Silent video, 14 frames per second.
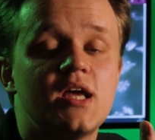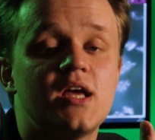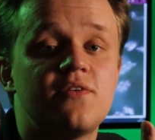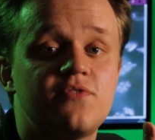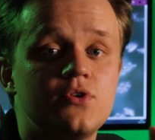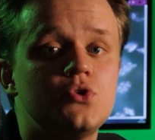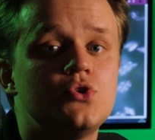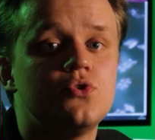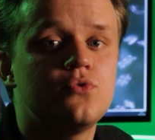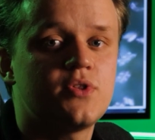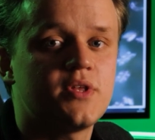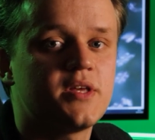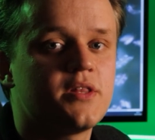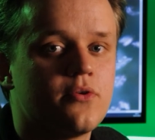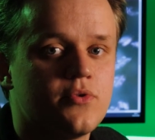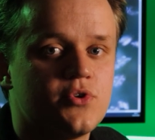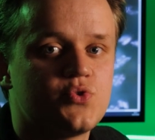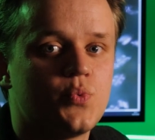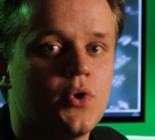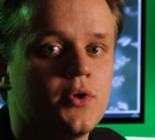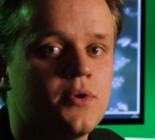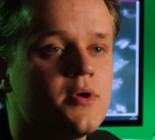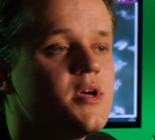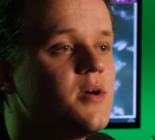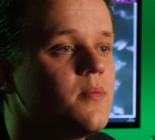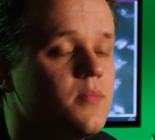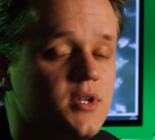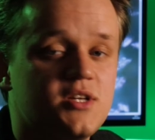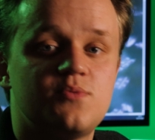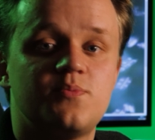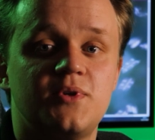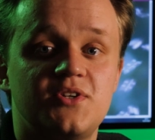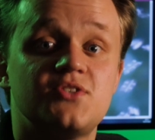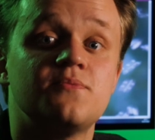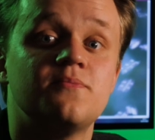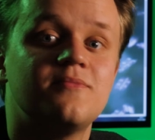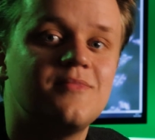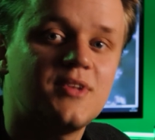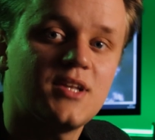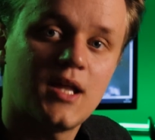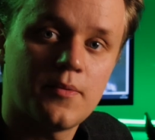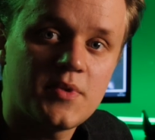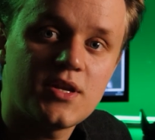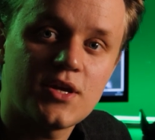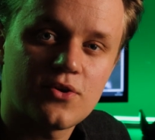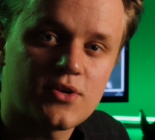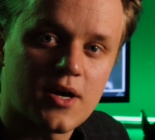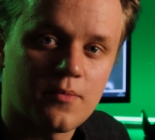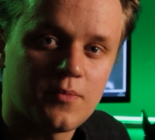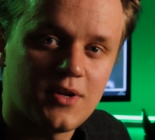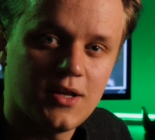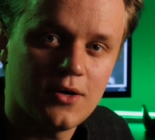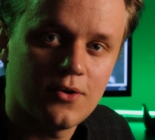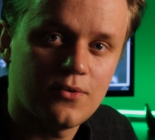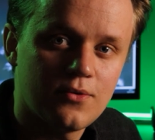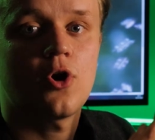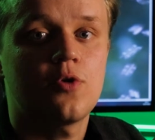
if you do think there is one, please let me know down below.